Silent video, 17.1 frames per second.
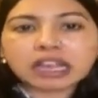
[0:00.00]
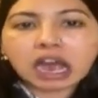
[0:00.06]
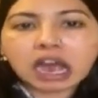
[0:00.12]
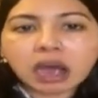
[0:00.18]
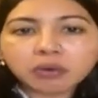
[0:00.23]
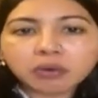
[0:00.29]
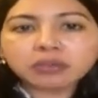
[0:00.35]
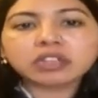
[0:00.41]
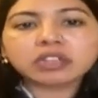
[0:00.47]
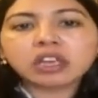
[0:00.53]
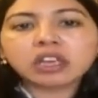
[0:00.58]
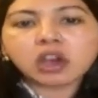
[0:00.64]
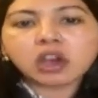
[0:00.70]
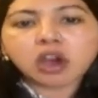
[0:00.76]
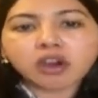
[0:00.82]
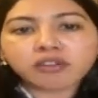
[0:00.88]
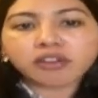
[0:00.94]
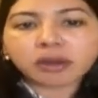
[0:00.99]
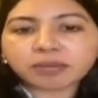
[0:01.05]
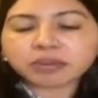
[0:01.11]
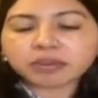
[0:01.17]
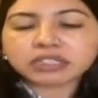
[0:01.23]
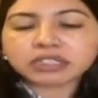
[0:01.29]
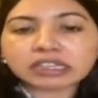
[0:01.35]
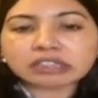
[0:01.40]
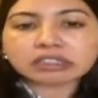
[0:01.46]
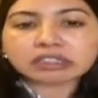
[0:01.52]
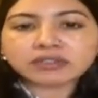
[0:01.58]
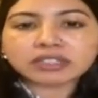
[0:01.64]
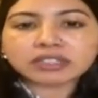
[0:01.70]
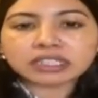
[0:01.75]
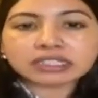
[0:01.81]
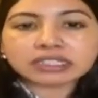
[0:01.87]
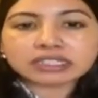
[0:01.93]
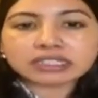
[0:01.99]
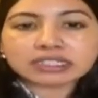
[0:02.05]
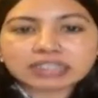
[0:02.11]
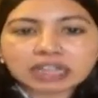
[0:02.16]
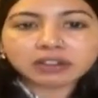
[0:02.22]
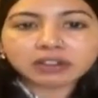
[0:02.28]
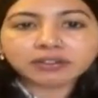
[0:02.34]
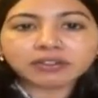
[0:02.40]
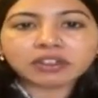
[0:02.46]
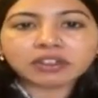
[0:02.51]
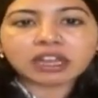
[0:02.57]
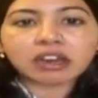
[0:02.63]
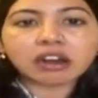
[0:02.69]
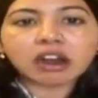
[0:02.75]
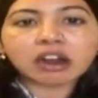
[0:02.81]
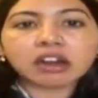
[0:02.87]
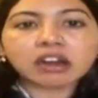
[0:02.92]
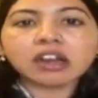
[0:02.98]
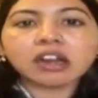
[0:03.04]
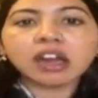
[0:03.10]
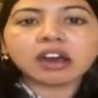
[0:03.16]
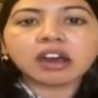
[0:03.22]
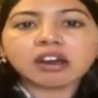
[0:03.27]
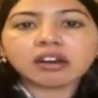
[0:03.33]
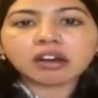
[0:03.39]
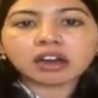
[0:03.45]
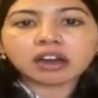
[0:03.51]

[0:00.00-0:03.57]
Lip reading: House of Representatives itself. There are,